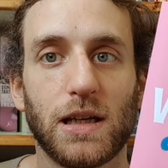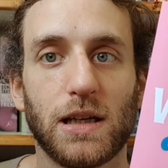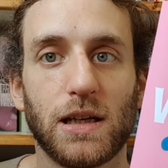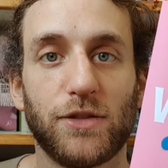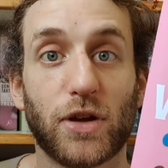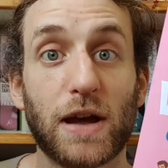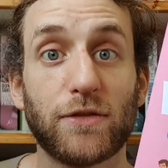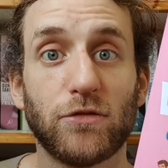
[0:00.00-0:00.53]

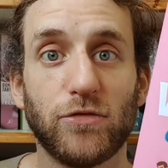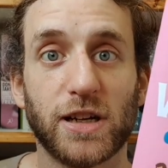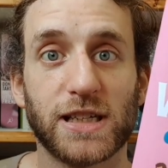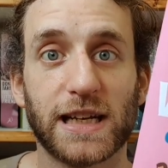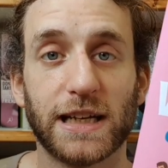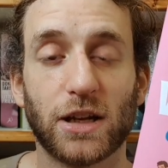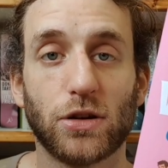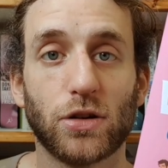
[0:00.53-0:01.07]
if you haven't read
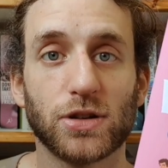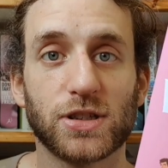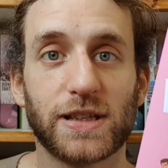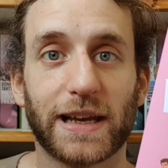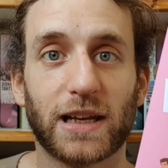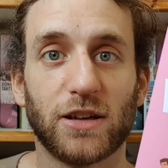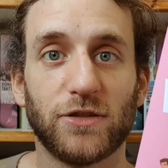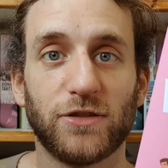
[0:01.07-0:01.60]
it and you're not
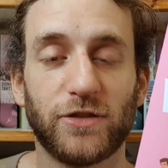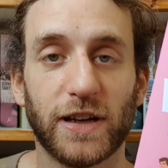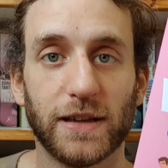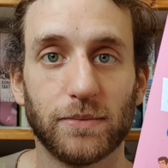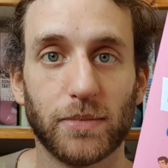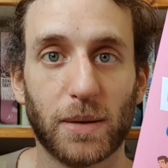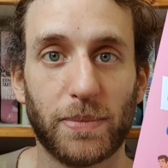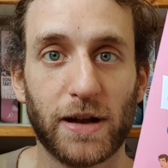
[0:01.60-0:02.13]
sick of
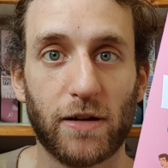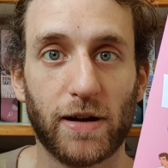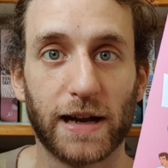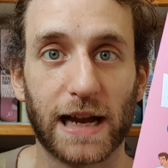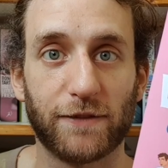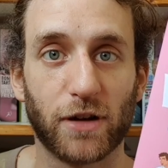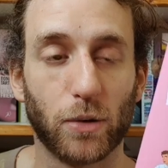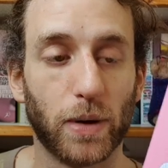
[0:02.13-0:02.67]
it
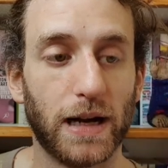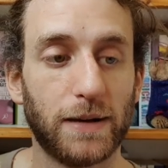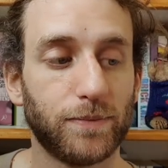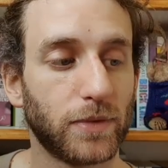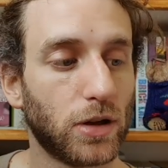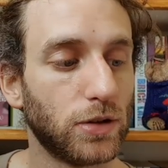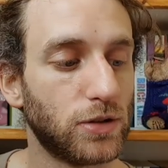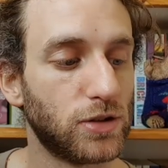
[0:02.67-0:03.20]
appearing everywhere
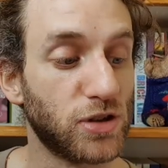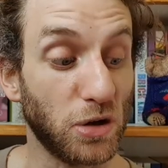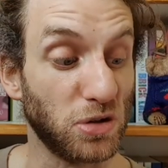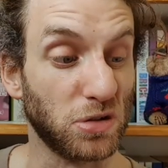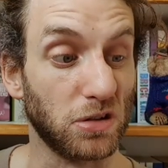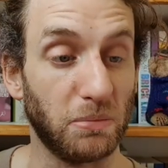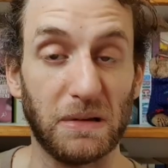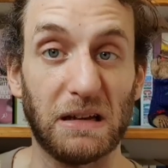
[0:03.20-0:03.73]
on
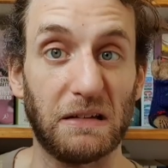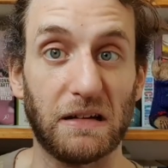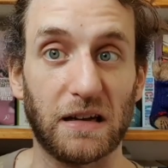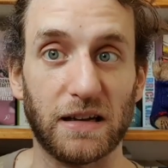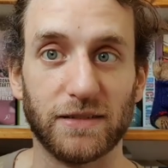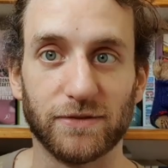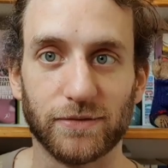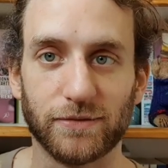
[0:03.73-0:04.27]
social
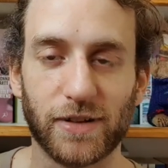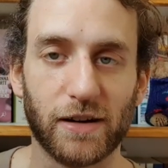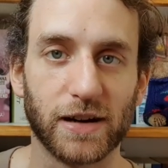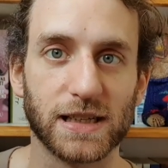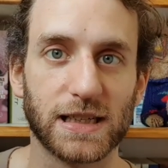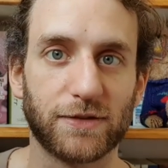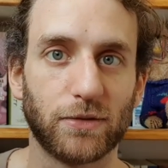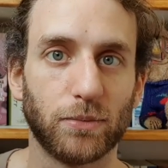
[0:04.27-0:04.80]
media and
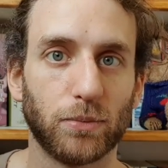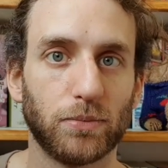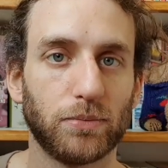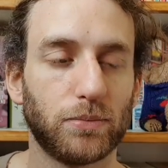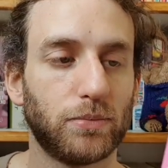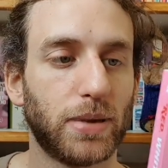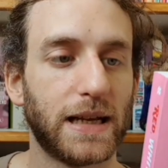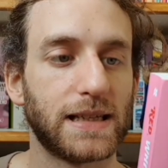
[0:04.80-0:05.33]
various different
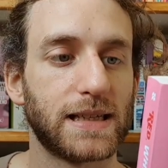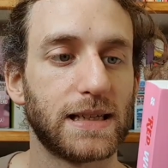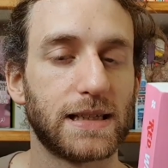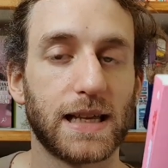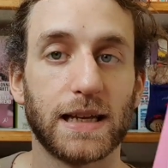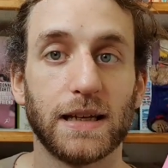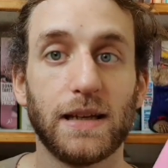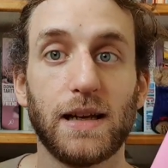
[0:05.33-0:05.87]
places,
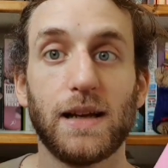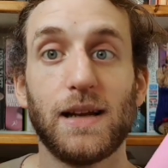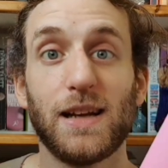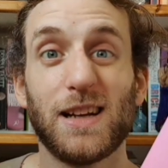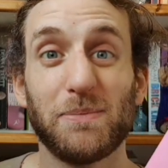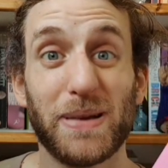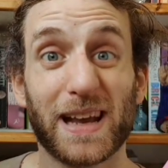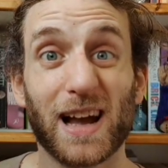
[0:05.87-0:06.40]
then
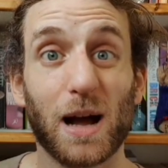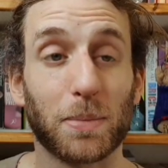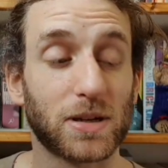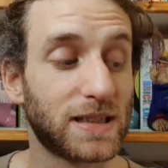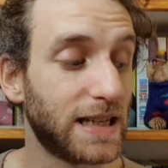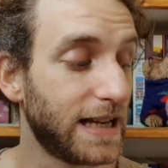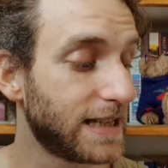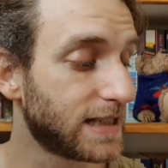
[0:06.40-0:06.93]
pick it up,
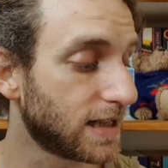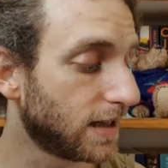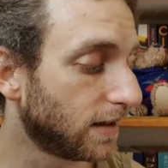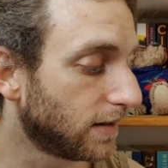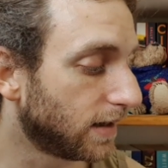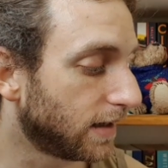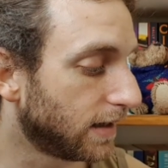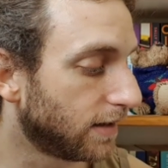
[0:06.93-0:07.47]
because it is a
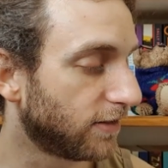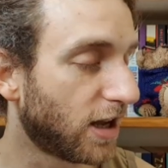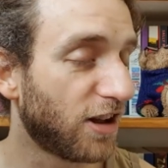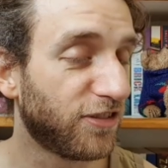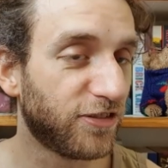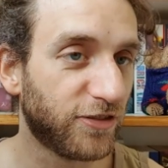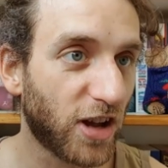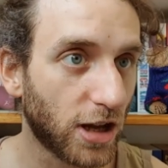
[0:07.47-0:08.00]

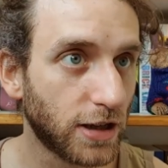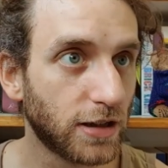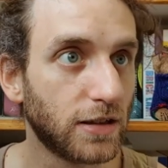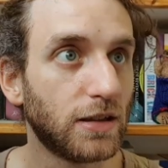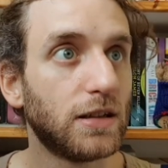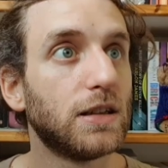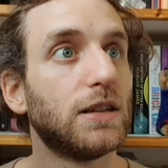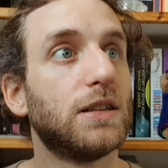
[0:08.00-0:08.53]

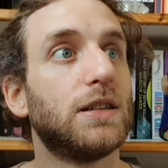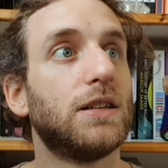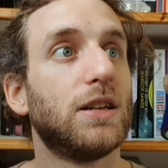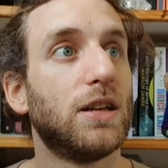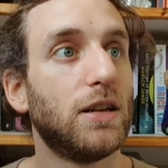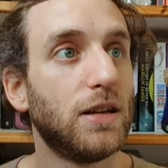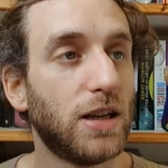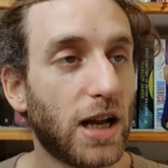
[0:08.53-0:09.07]
fun,
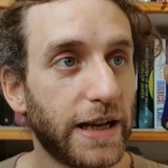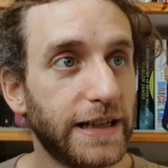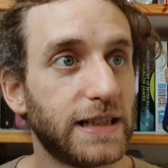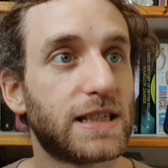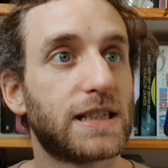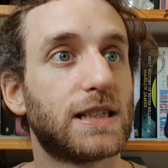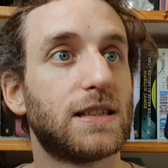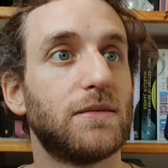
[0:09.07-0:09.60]

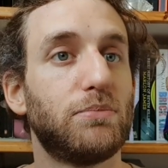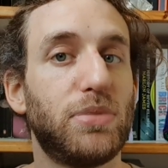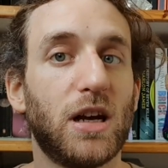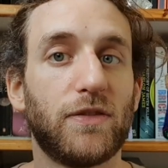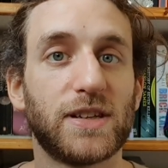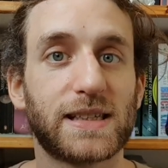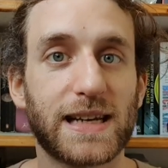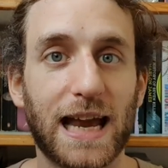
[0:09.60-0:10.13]
light bit
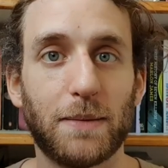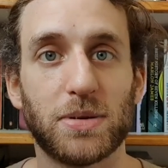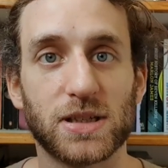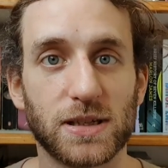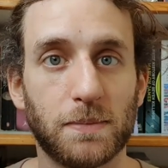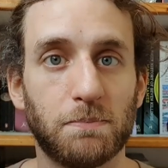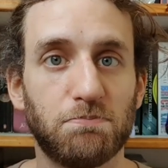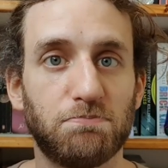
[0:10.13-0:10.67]
of
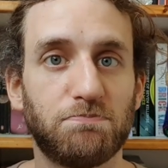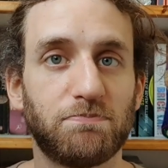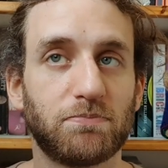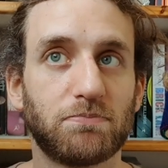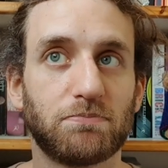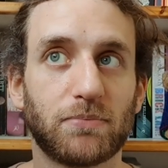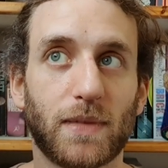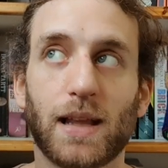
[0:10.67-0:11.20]
escapism.
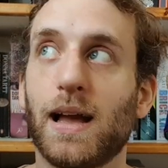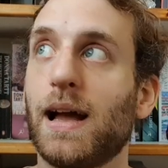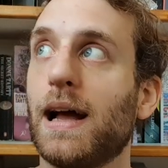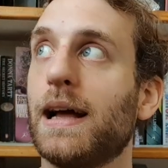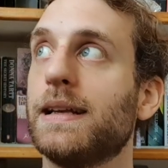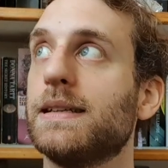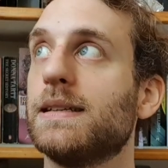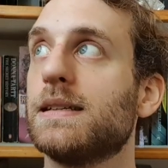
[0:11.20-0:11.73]

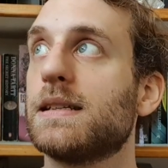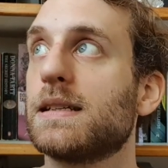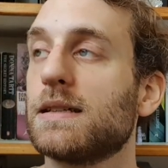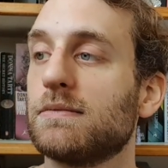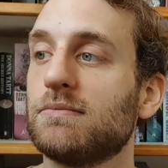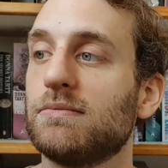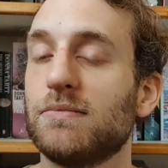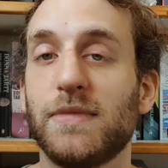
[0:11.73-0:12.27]
And
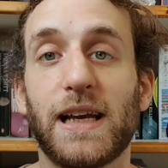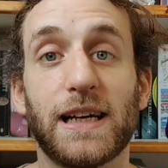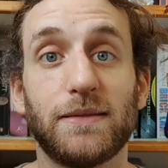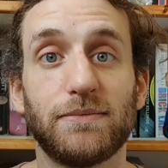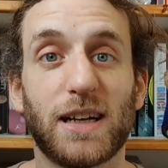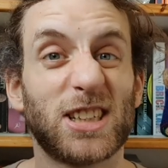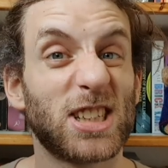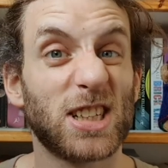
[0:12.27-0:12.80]
yeah,
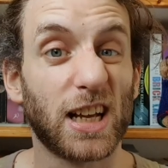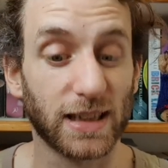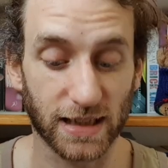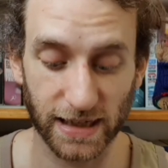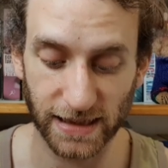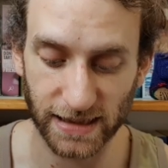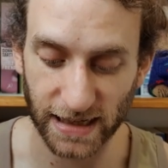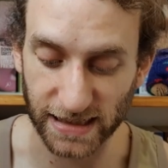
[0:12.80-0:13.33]
I just like
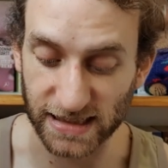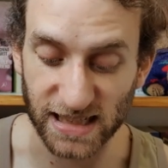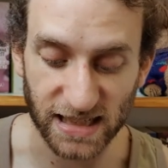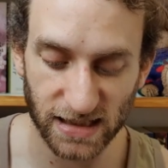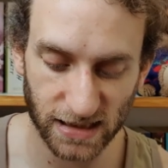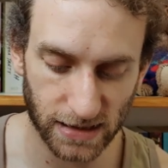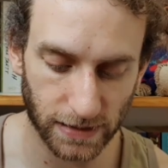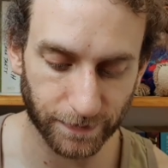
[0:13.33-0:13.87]
that it
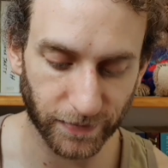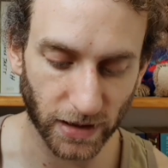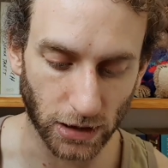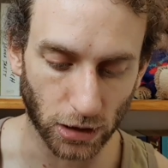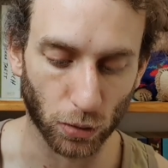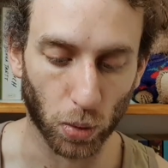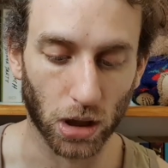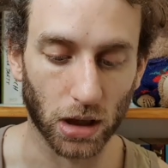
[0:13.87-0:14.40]
exists
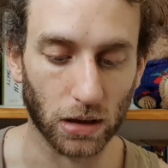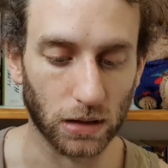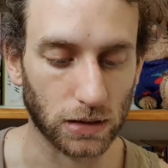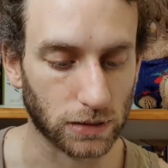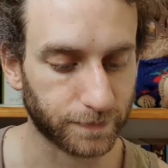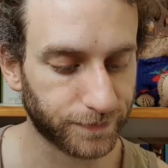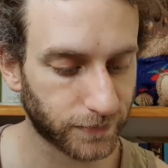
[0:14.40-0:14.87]
in the world.